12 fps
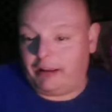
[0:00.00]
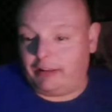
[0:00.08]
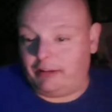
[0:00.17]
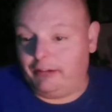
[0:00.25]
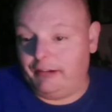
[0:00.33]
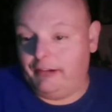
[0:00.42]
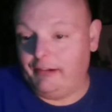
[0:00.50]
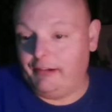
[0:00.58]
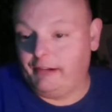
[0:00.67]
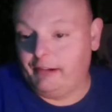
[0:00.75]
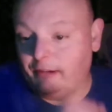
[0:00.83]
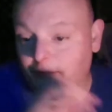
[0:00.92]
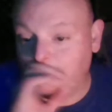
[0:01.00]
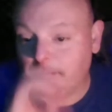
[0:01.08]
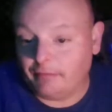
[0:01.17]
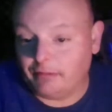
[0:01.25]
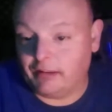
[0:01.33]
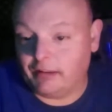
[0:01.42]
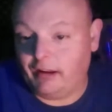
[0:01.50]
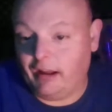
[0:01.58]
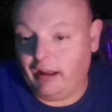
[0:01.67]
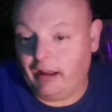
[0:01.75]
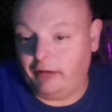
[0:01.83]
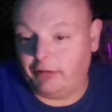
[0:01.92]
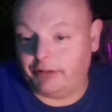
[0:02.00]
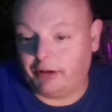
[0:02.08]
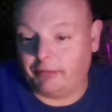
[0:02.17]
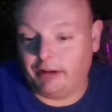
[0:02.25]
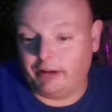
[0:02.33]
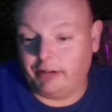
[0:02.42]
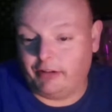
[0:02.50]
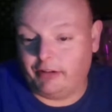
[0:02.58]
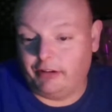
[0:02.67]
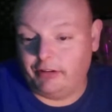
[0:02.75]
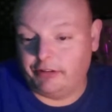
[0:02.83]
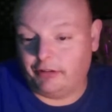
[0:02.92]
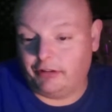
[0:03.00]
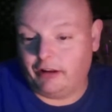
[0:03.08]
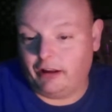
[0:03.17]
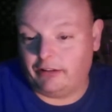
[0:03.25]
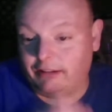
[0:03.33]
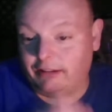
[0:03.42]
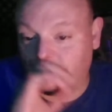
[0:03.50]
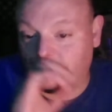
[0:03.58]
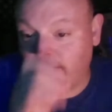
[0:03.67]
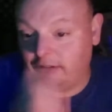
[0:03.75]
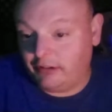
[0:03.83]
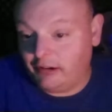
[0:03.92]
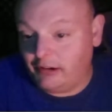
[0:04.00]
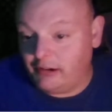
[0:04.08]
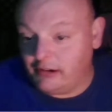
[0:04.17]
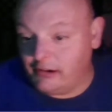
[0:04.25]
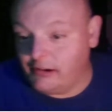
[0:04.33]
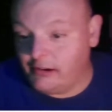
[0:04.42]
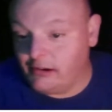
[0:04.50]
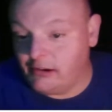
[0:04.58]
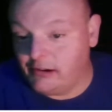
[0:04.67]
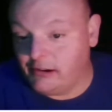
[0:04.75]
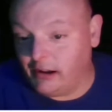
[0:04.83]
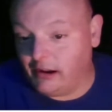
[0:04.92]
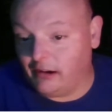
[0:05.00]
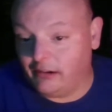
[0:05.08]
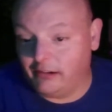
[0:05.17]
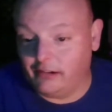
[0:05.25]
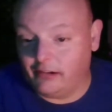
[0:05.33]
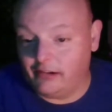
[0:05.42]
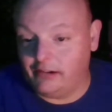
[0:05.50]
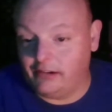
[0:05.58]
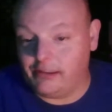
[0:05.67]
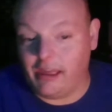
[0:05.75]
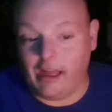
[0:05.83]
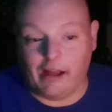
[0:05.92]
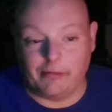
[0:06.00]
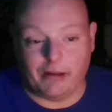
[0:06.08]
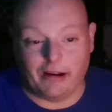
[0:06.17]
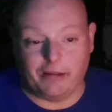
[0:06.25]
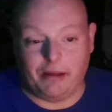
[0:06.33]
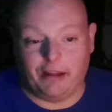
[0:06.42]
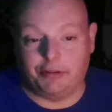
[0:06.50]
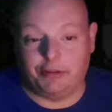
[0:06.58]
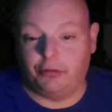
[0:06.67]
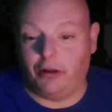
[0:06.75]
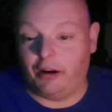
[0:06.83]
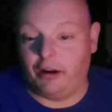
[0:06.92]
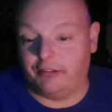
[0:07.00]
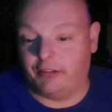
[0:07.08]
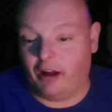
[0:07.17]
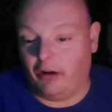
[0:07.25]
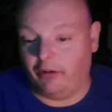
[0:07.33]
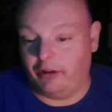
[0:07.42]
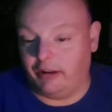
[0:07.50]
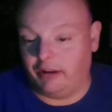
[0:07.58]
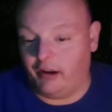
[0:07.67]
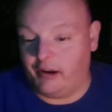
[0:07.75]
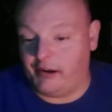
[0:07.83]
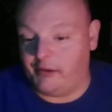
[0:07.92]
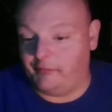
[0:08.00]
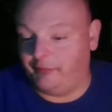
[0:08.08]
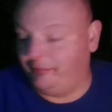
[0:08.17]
in there. Hey, what's up, Daniel? What's going on? Glad to see you. Yeah. Yeah, I'm not gonna be on too long in the holiday. I